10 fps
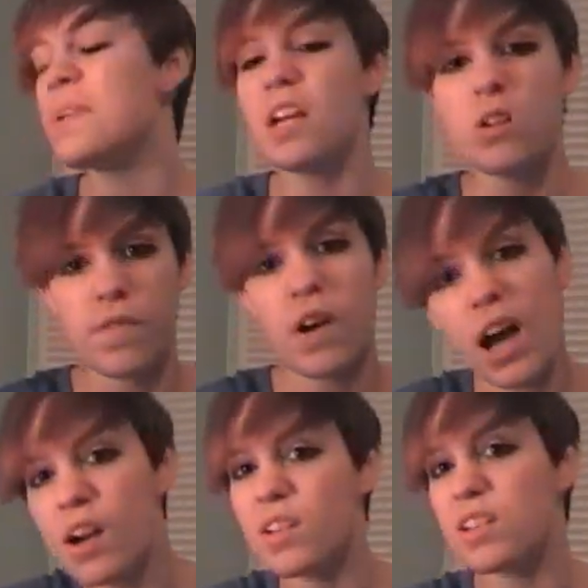There's a
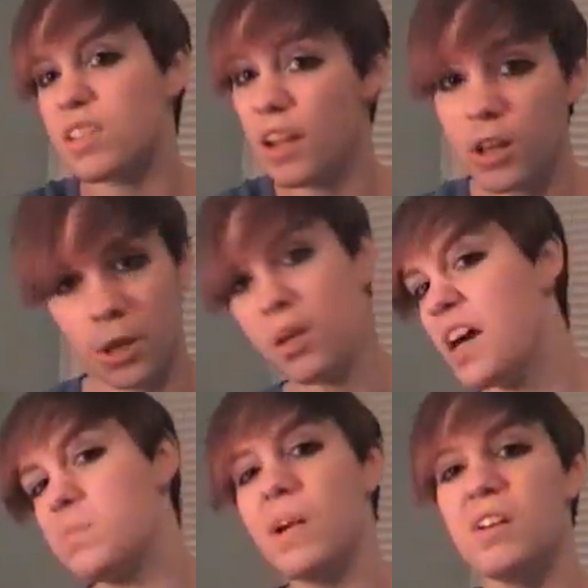fire at this theater. You
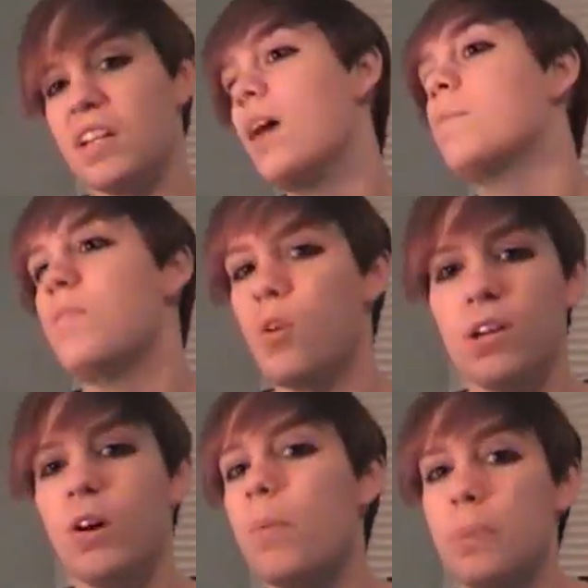guys better get out before
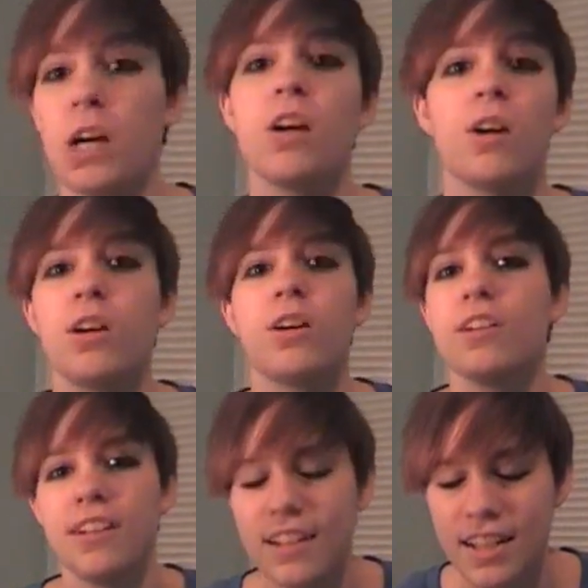you all burn.